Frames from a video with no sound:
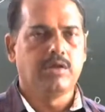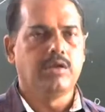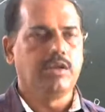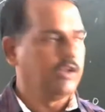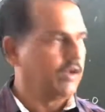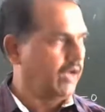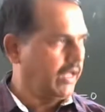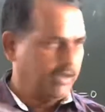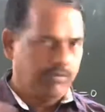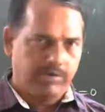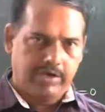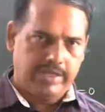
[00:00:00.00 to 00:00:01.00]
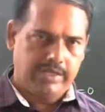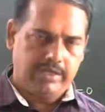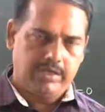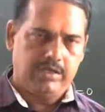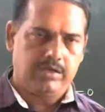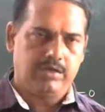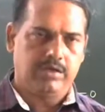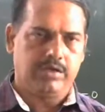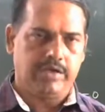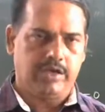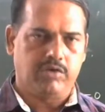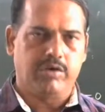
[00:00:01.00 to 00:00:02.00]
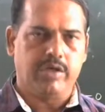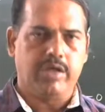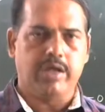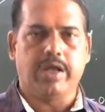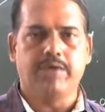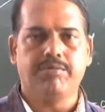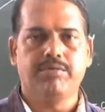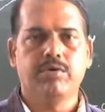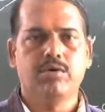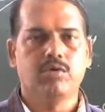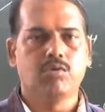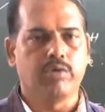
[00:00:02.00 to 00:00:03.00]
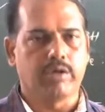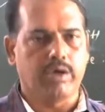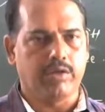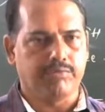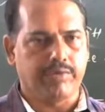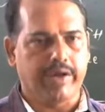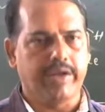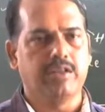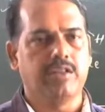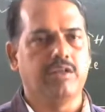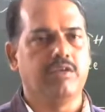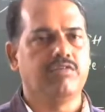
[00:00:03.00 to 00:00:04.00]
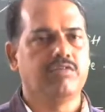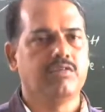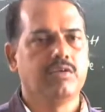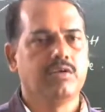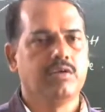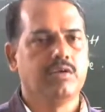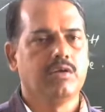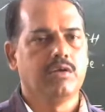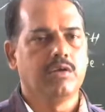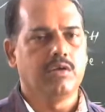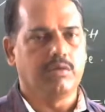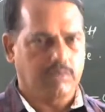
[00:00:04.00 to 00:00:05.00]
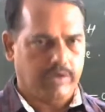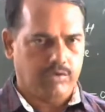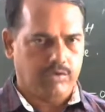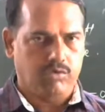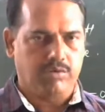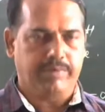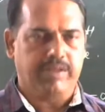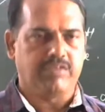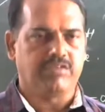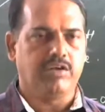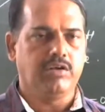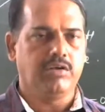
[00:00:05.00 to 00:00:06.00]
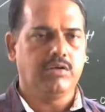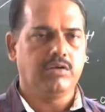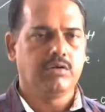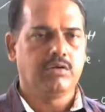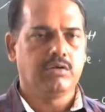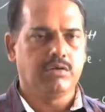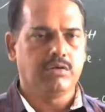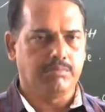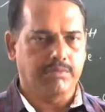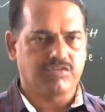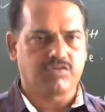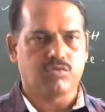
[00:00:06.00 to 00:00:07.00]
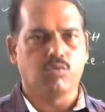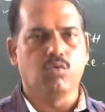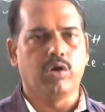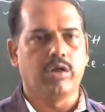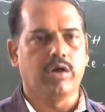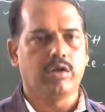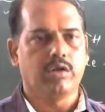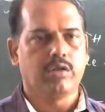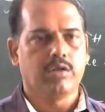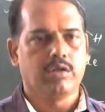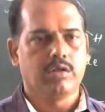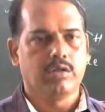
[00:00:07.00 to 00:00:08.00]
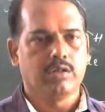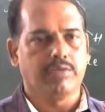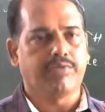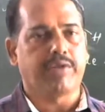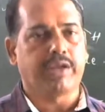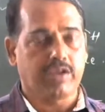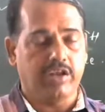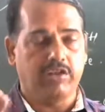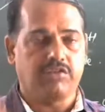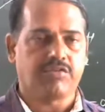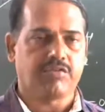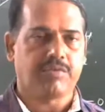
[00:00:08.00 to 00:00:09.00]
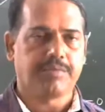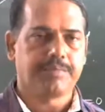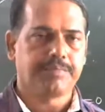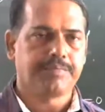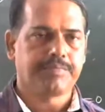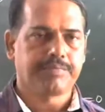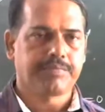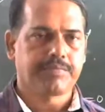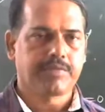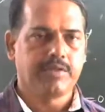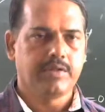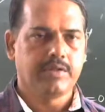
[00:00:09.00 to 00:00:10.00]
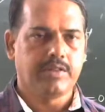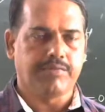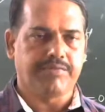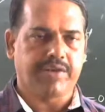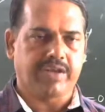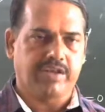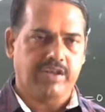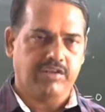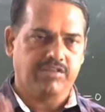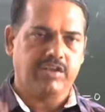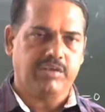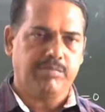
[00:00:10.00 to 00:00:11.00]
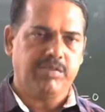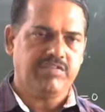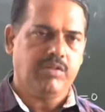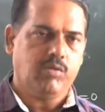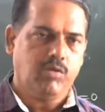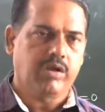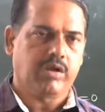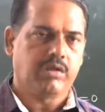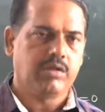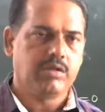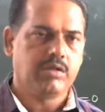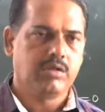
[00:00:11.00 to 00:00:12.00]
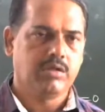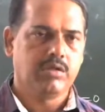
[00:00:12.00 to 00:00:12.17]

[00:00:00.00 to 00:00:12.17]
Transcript: In our everyday, day-to-day life, we can find these good, pleasant, best odor, the fragrance. That means the odor.